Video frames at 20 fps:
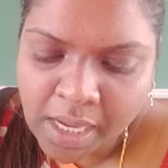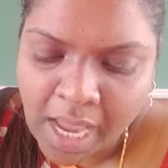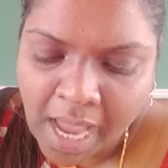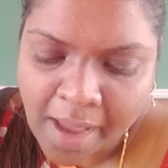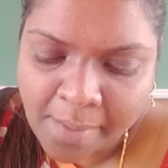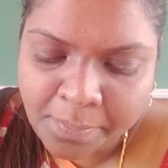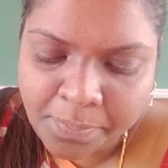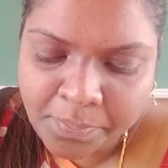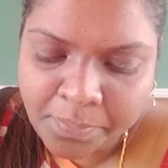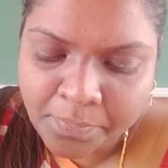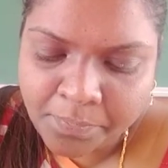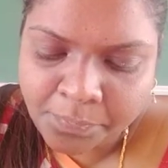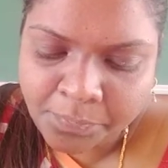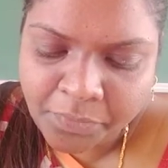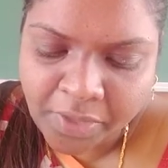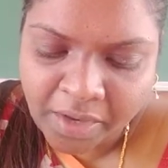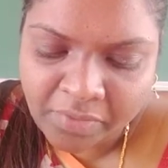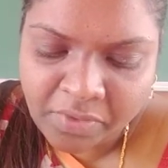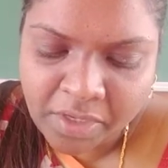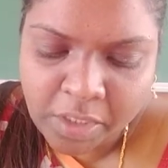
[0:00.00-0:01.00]

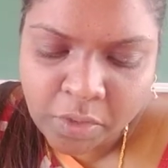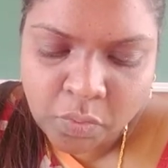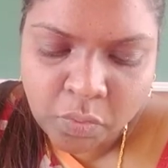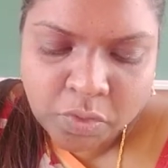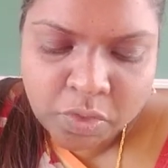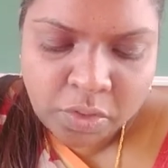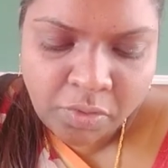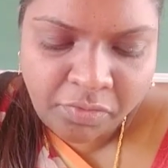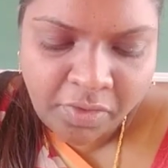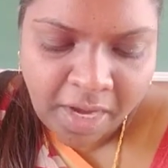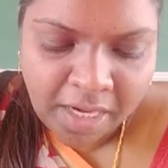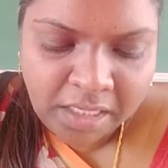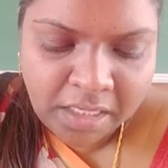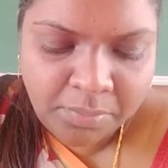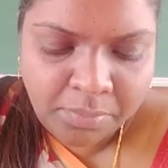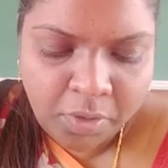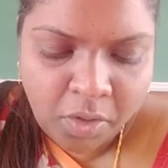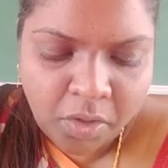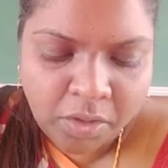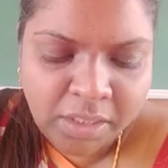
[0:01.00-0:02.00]
Heavy use of
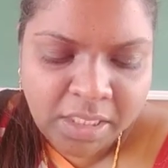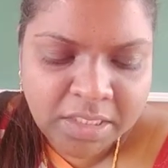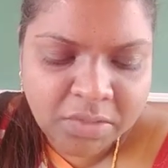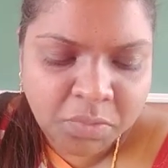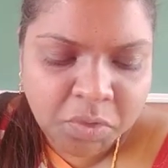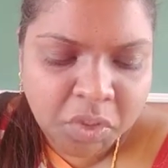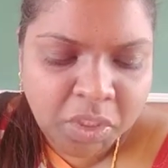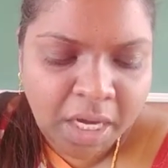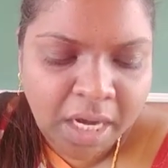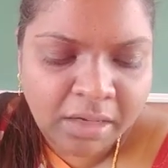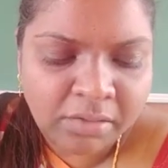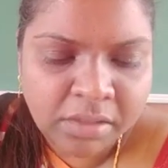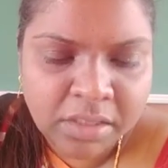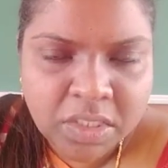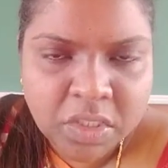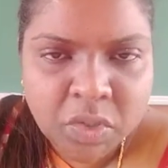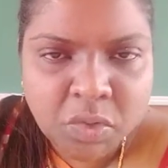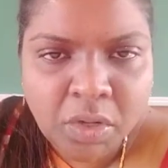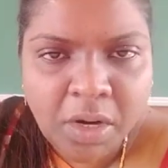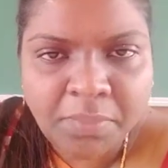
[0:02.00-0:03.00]
antibiotics which can
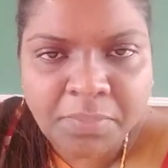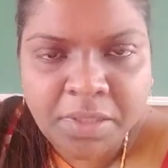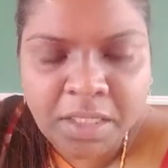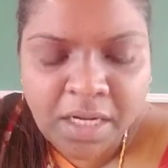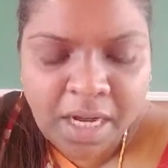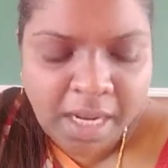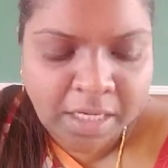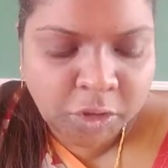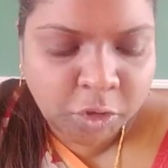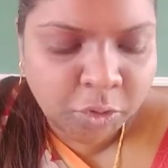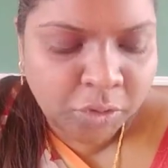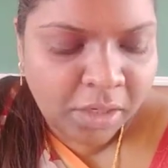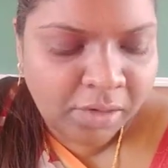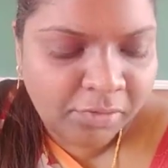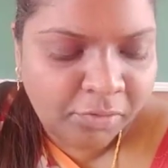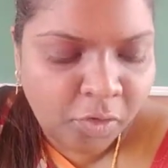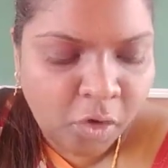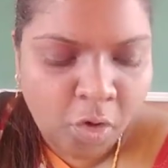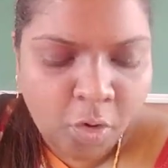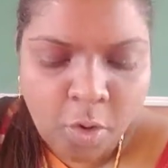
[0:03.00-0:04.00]
disrupt the natural
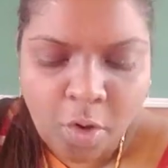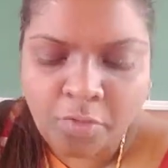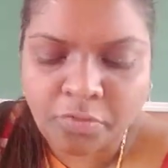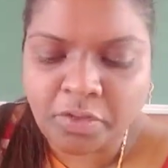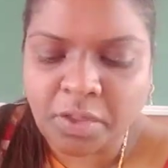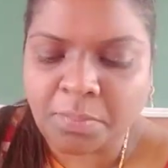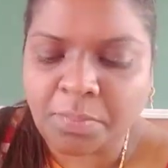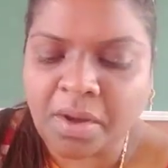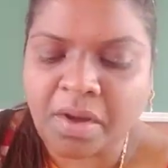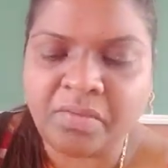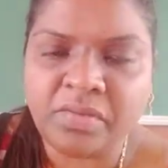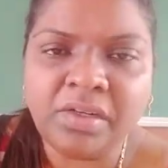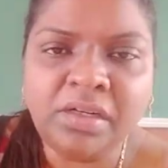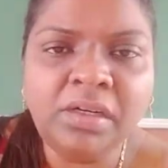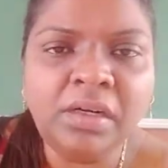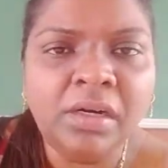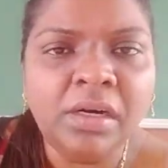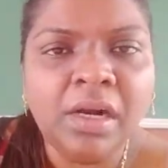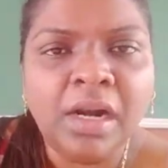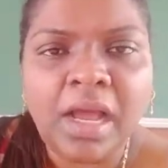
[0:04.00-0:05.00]
flora of the
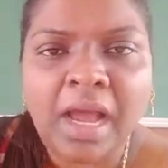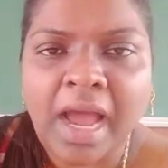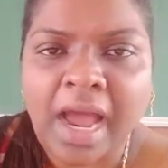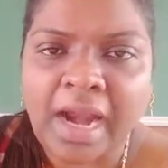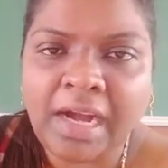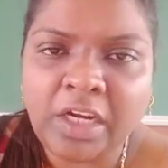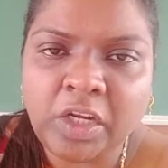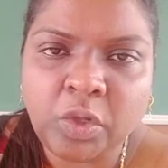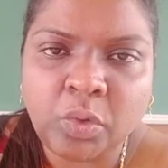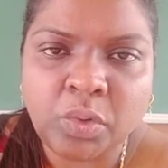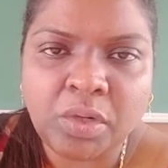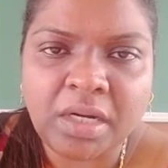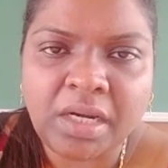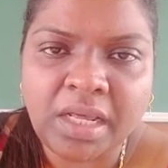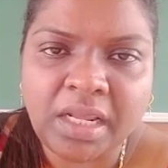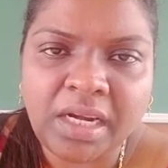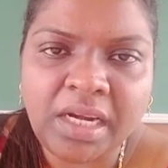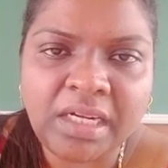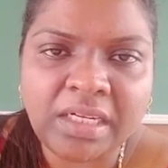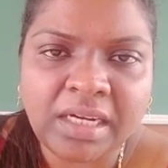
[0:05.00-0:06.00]
bowel and
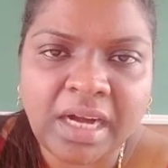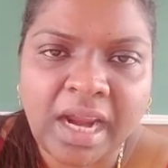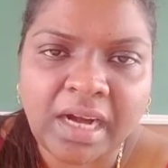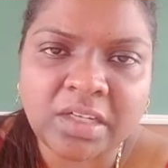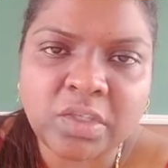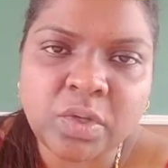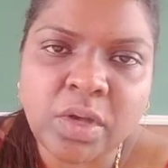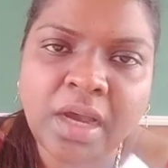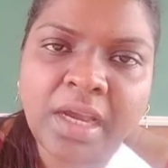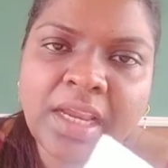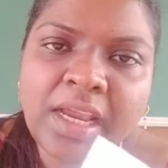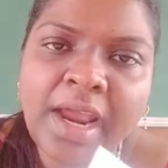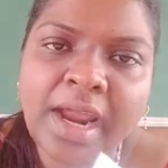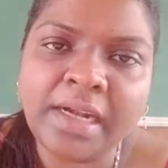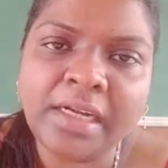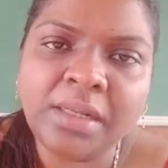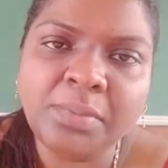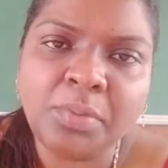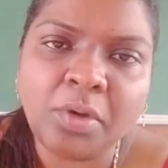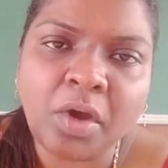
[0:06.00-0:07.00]
urinary tract. So high
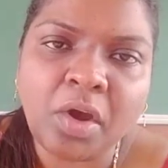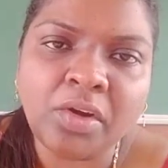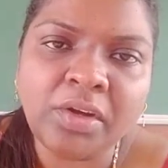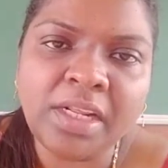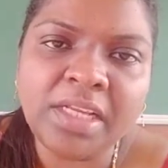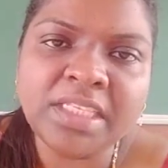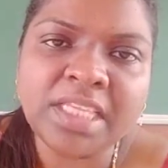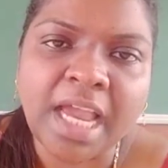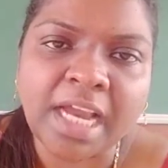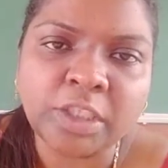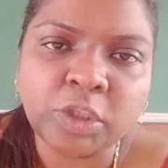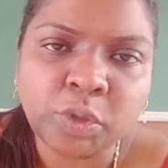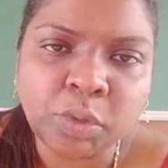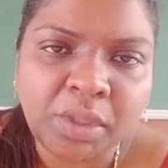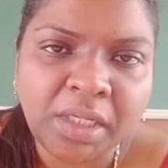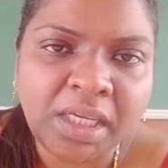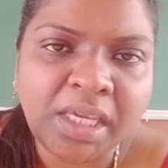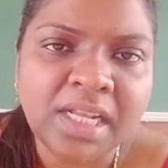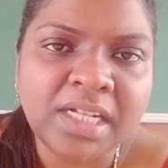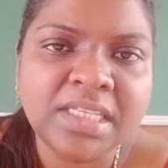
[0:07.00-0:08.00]
antibiotics
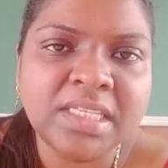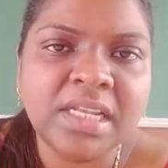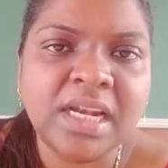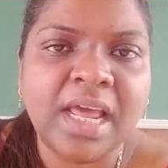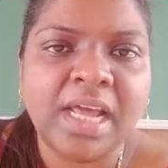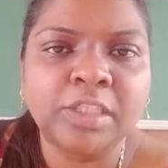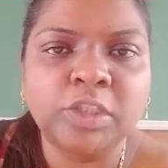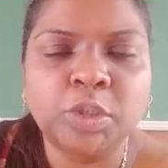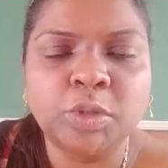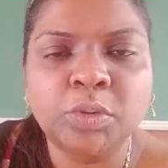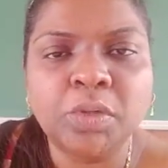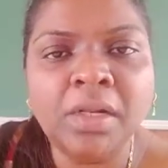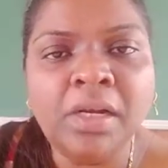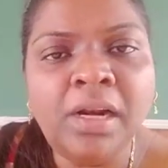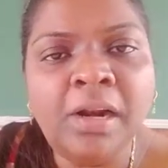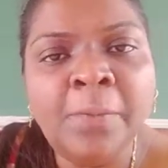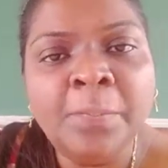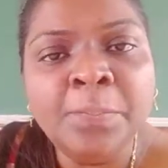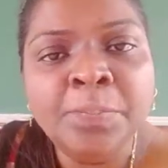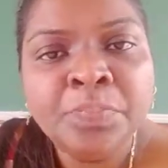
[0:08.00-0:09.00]
actually kills the
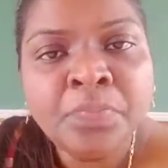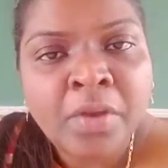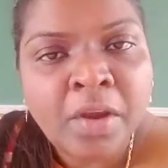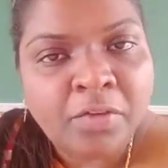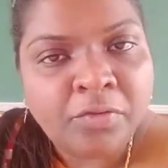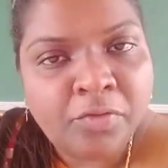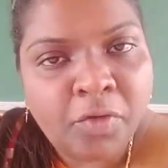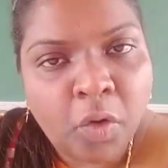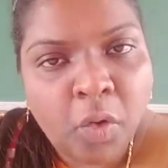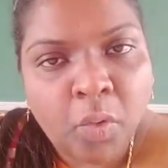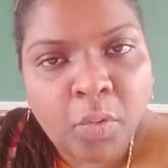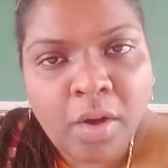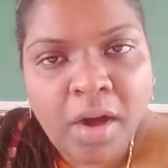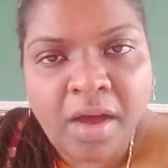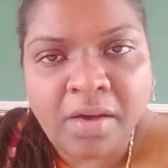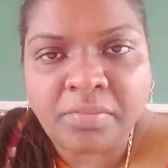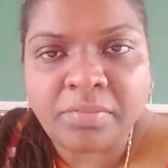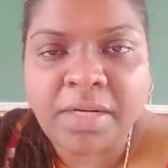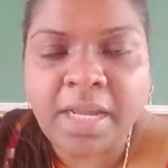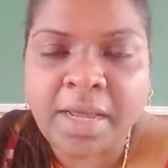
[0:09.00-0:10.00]
natural
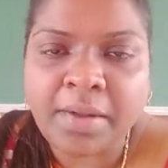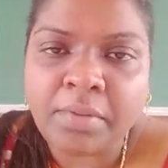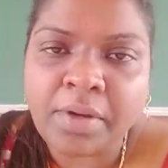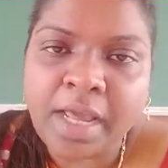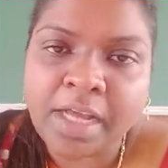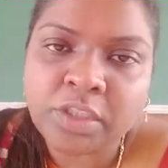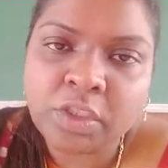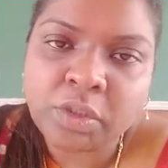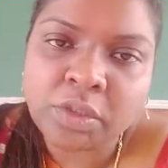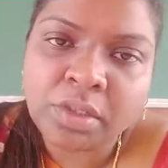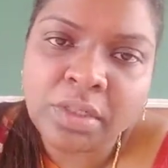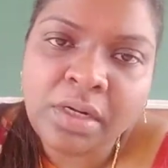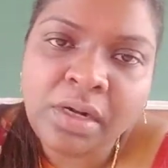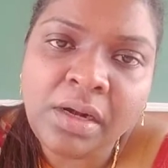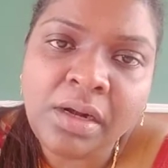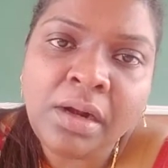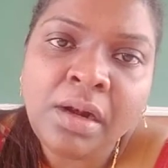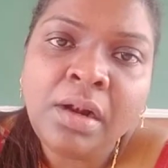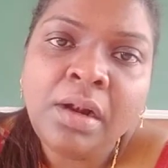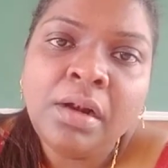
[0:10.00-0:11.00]
flora,
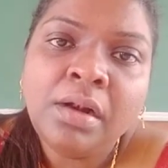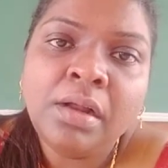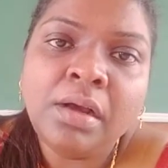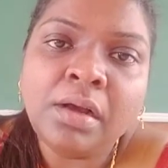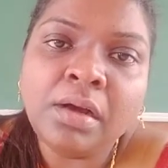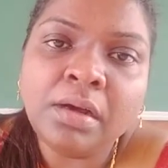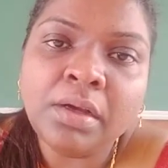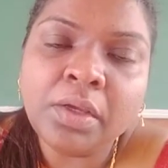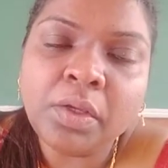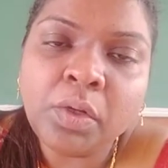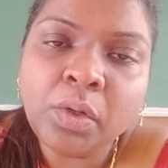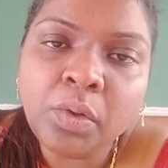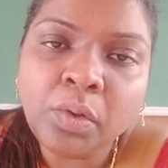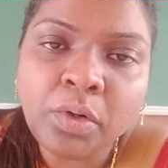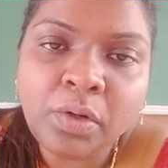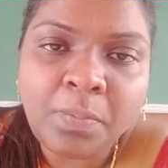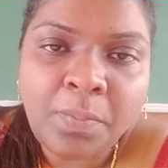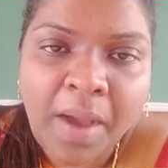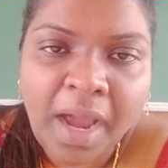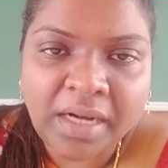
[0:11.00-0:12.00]
natural
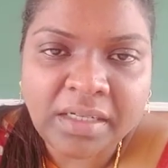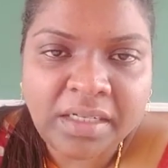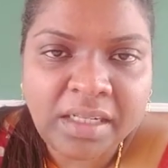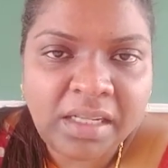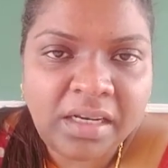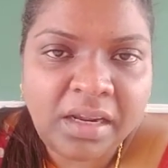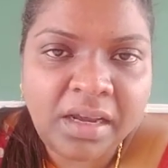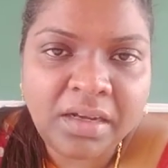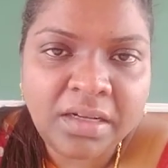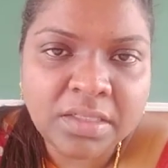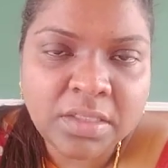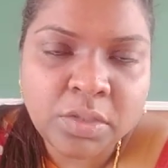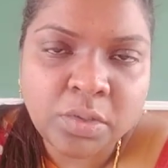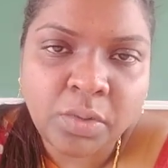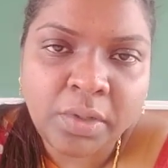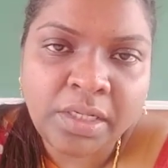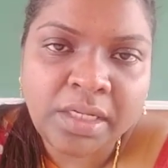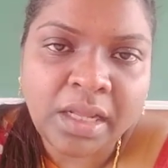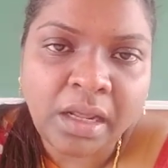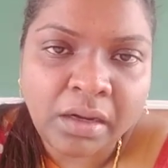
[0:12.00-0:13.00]
good bacteria, so
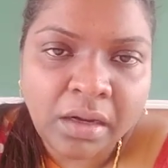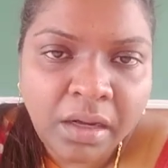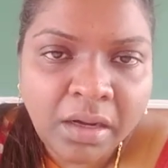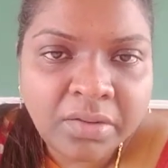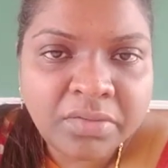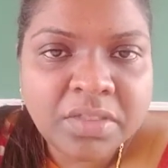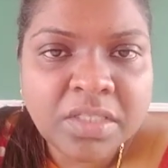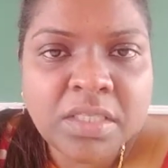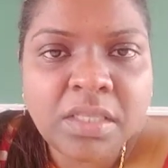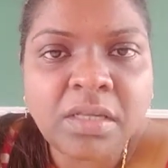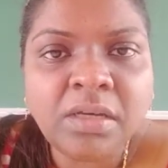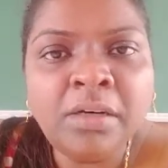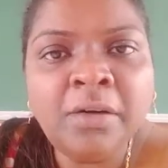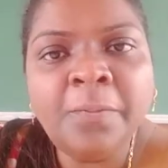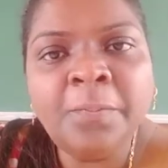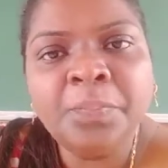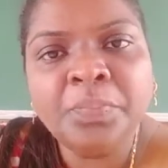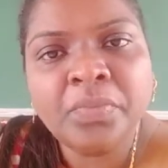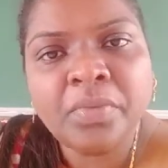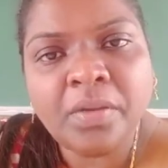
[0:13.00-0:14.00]
it allows the
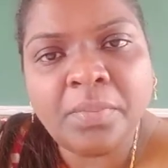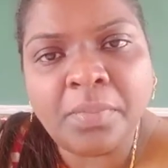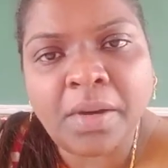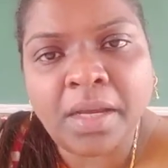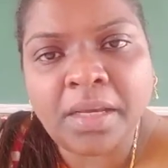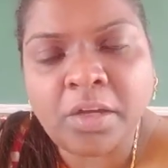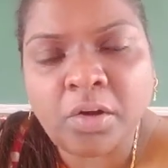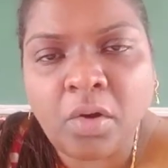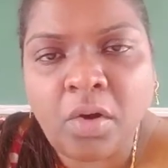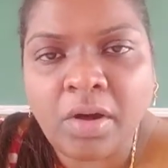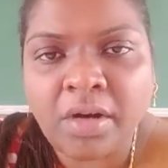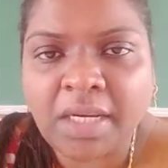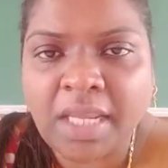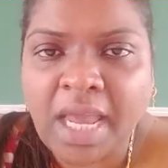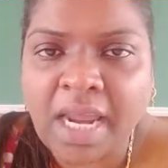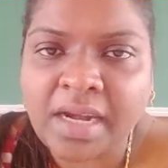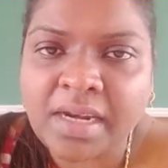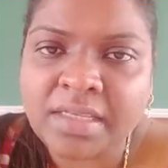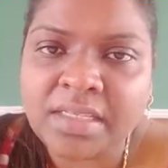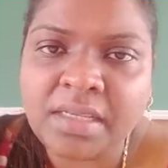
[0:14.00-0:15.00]

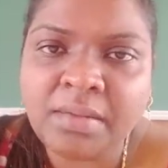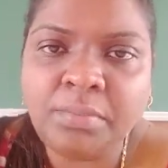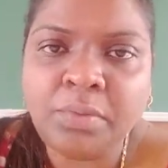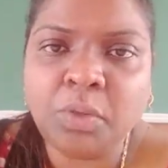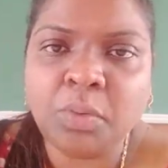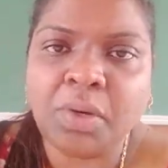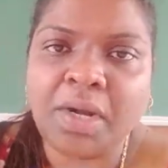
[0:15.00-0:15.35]
microorganism to